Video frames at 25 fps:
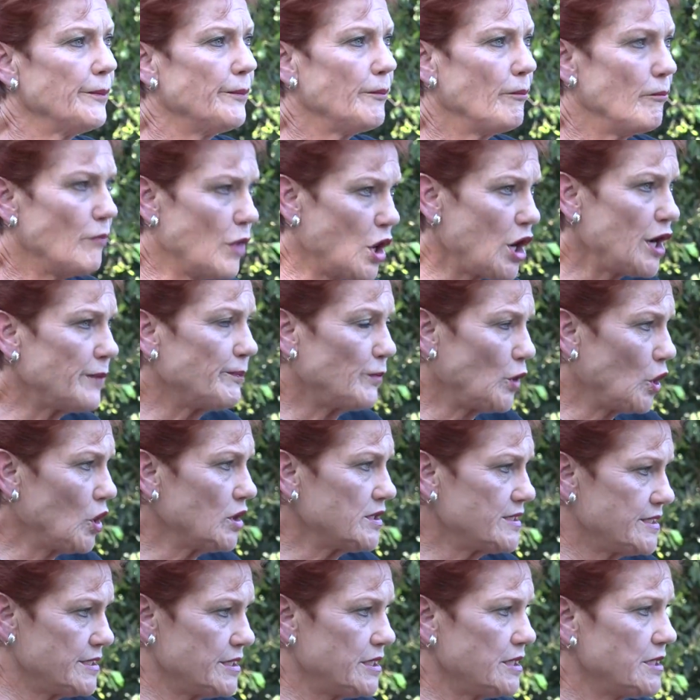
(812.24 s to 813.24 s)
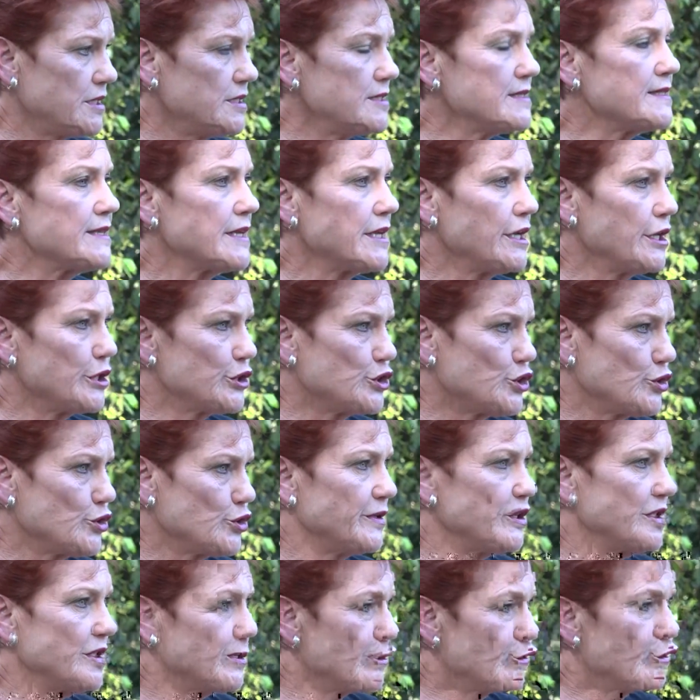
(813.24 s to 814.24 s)
My policy is it should
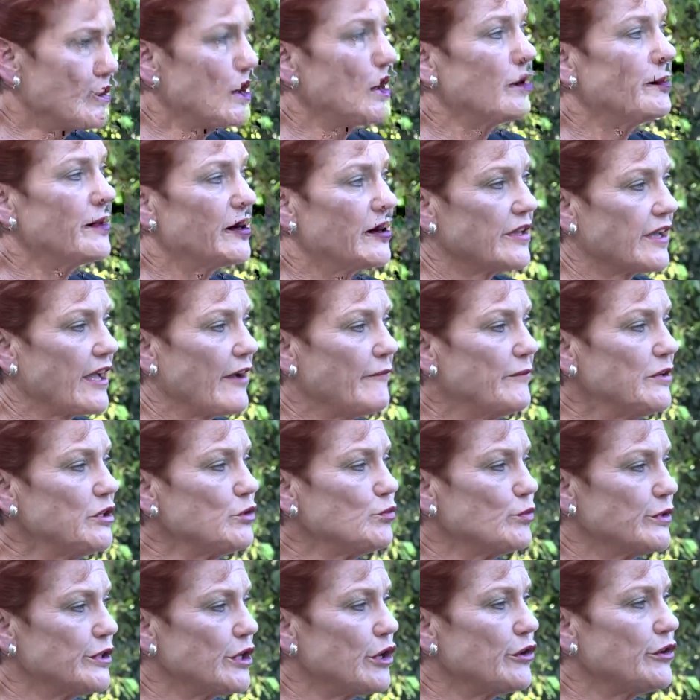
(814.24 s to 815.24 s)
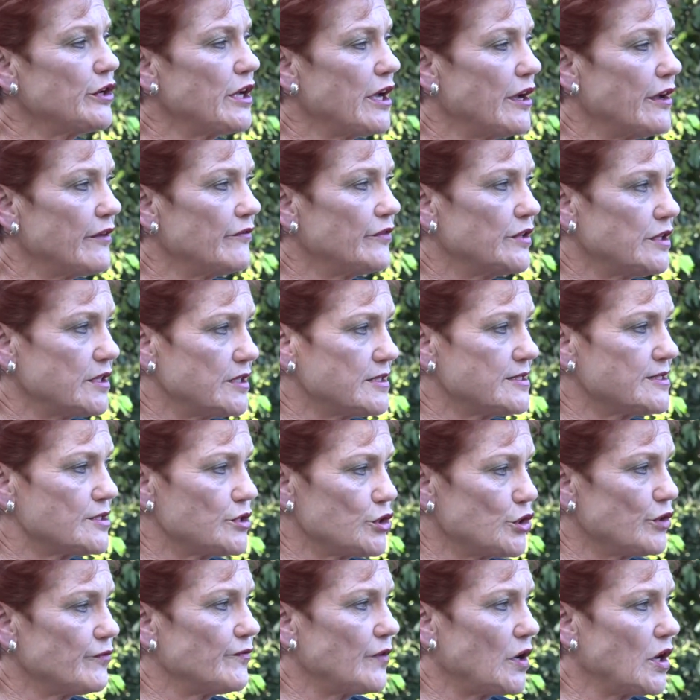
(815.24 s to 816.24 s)
be controlled by the government. We don't have these
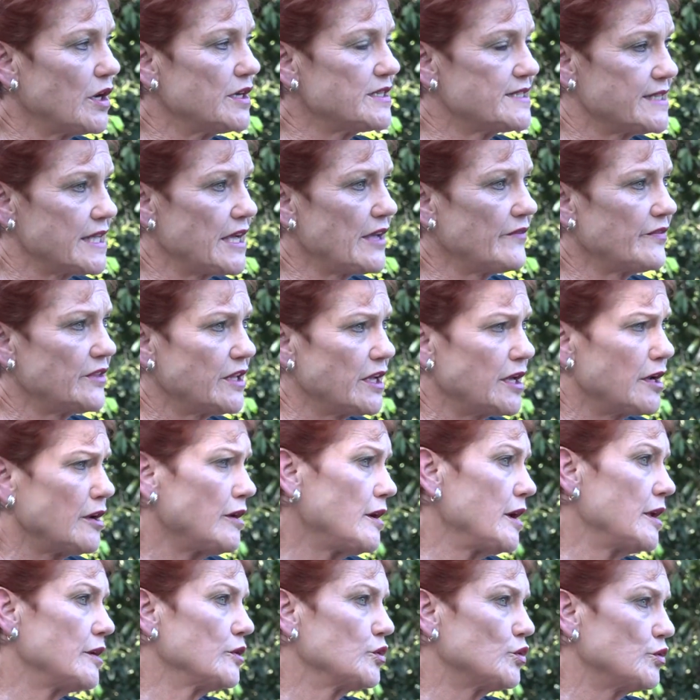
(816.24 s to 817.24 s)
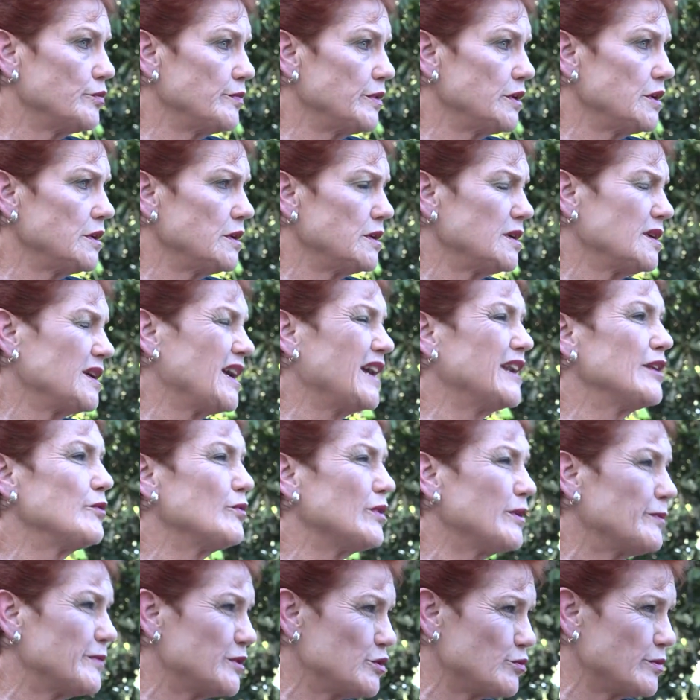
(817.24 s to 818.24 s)
certifiers out there, and it could be
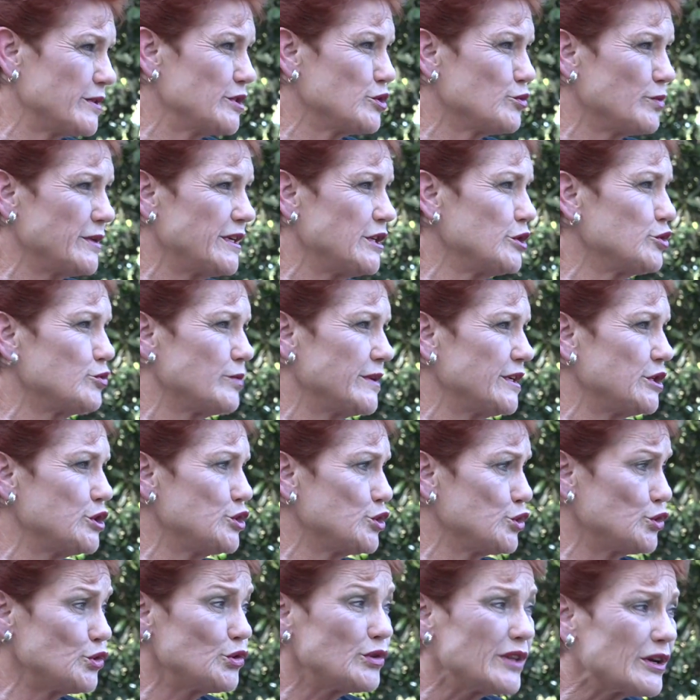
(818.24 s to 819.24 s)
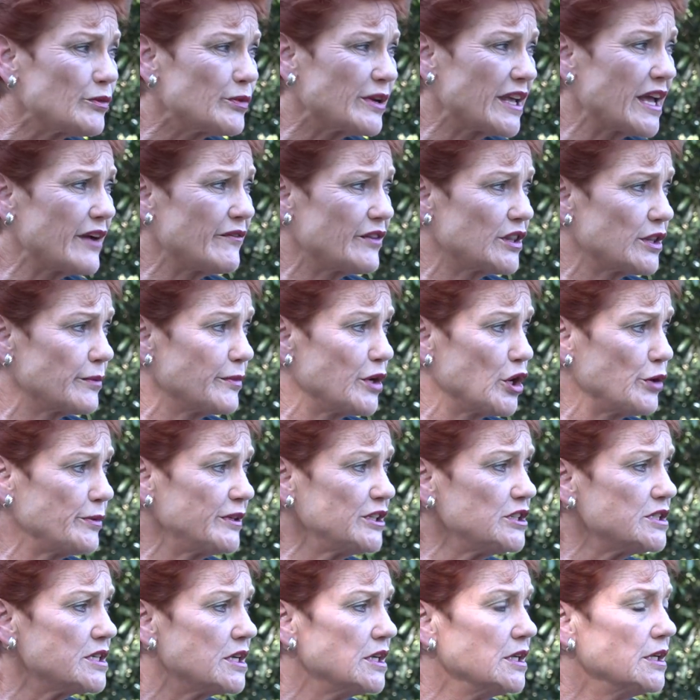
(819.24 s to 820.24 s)
anywhere between 2022 that we have at the
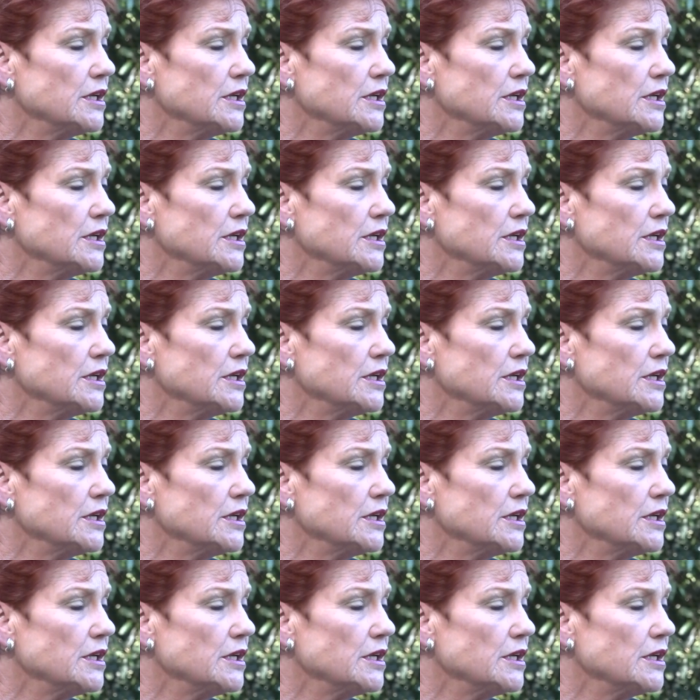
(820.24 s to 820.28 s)
moment.